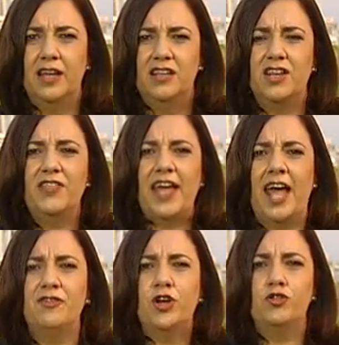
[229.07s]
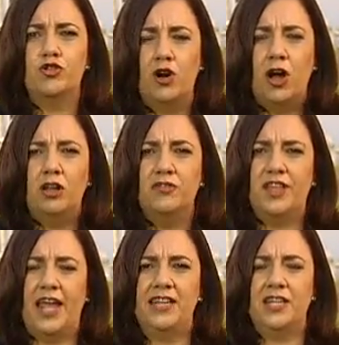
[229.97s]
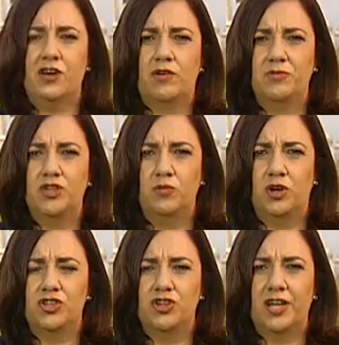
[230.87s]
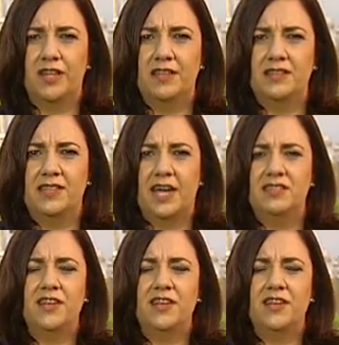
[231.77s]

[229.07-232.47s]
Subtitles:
So they have control of the anti-corruption watchdog in this state.